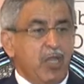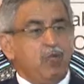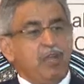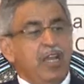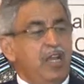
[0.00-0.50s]

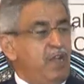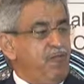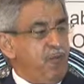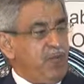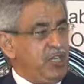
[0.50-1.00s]
We learn
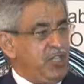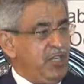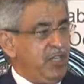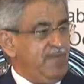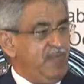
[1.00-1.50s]
from each
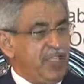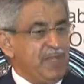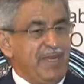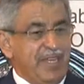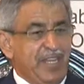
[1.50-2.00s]
other.
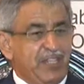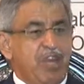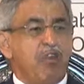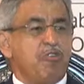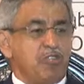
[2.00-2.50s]
These meetings
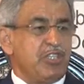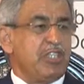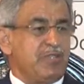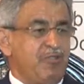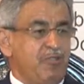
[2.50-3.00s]
are not
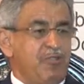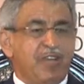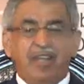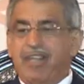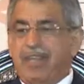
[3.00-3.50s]
just for